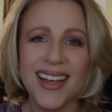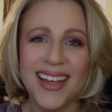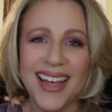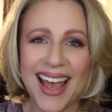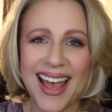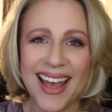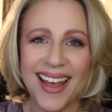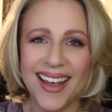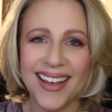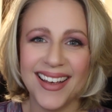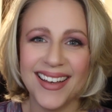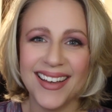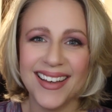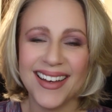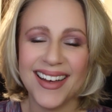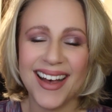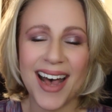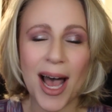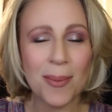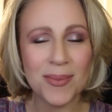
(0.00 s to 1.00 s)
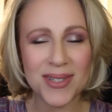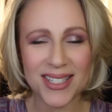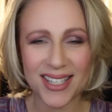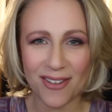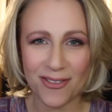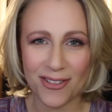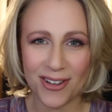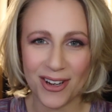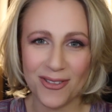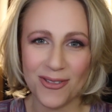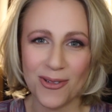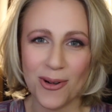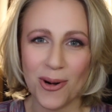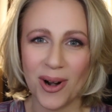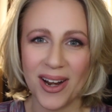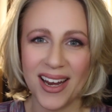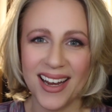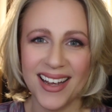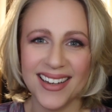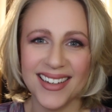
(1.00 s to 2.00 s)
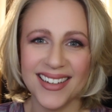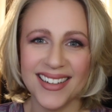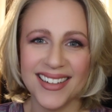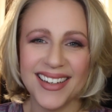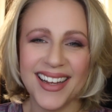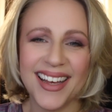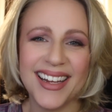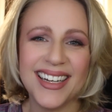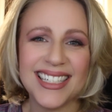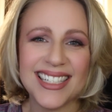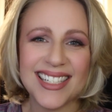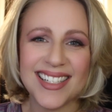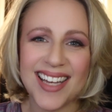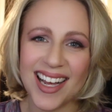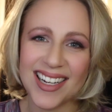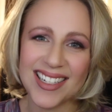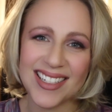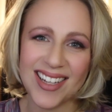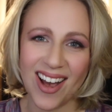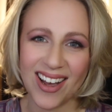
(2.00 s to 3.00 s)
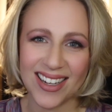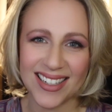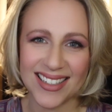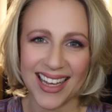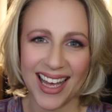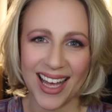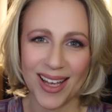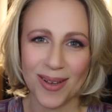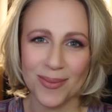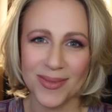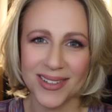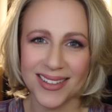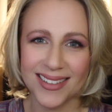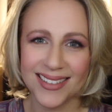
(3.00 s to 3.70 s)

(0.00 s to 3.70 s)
Hey, I'm Stephanie Forian, and it's Tech Talk time.